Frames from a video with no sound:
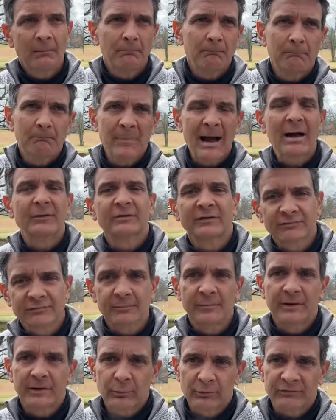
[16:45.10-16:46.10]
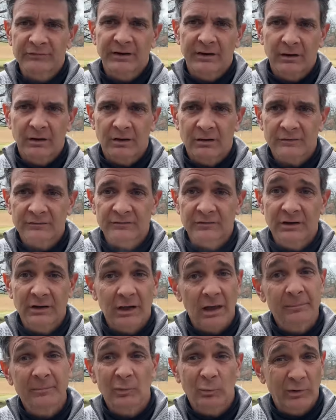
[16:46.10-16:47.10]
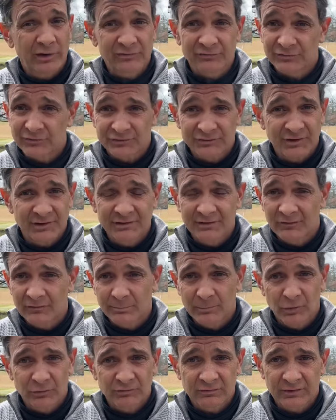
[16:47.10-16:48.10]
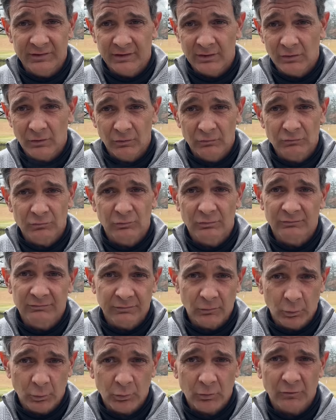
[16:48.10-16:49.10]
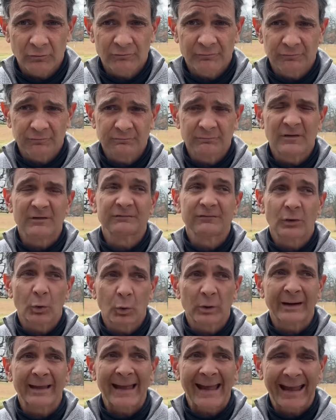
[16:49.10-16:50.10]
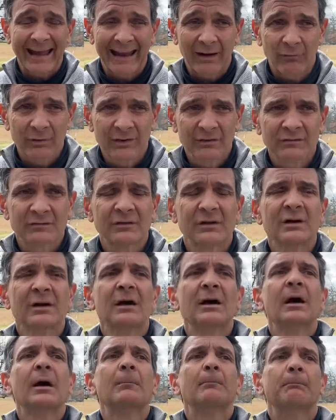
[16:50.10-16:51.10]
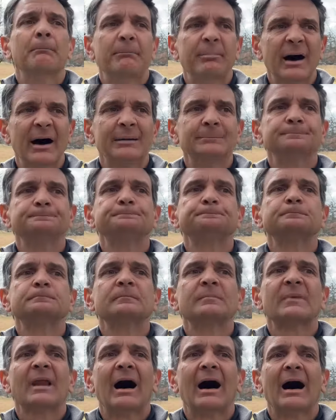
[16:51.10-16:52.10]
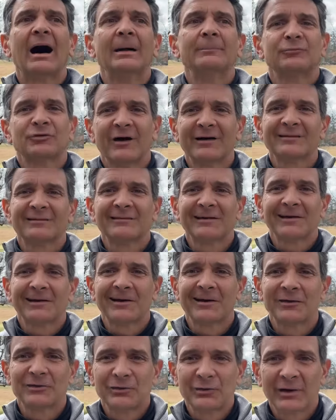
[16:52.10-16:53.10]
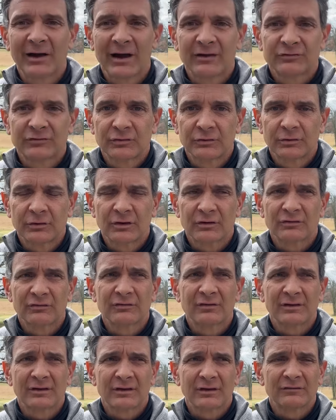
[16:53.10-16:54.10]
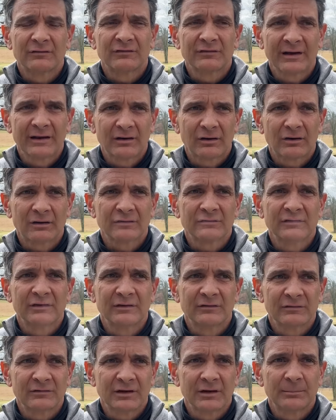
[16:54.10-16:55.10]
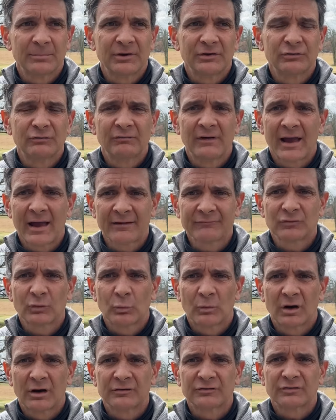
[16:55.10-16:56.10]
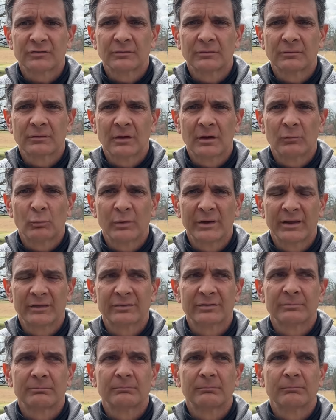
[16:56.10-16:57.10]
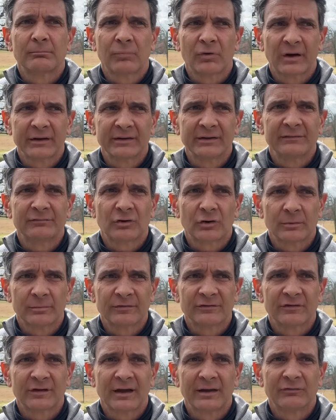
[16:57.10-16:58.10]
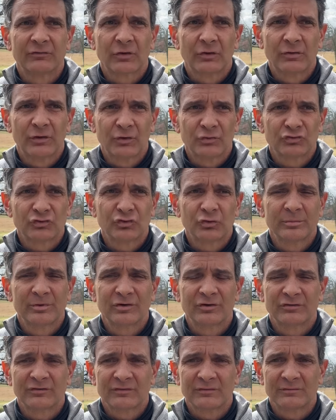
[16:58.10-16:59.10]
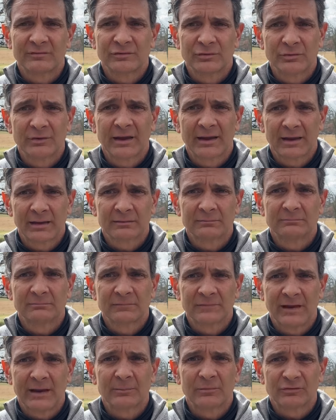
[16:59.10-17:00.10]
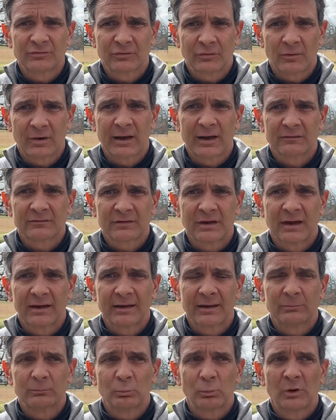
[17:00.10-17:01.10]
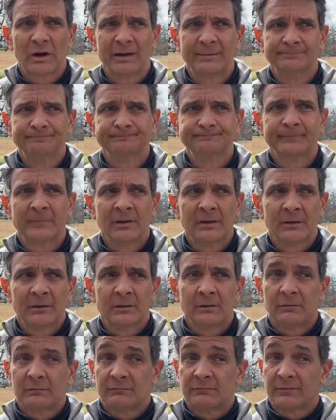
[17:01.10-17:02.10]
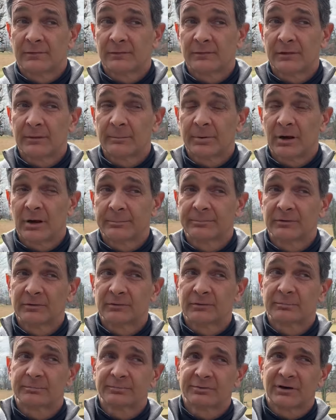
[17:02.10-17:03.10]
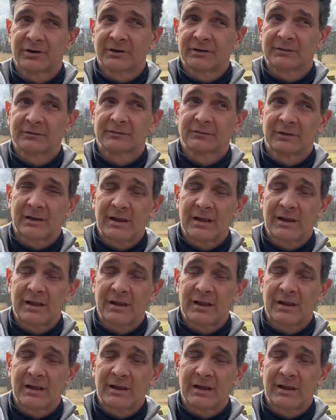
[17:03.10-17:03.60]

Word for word: mildly familiar with St. Augustine. I'm in West Virginia. It's mostly in the coastal and Flor Florida areas, but I'm trying to take care of you guys too because St. Augustine and Centipede, you have to watch with broadleaf herbicides on those two because you can damage the grass. I had one fairly popular product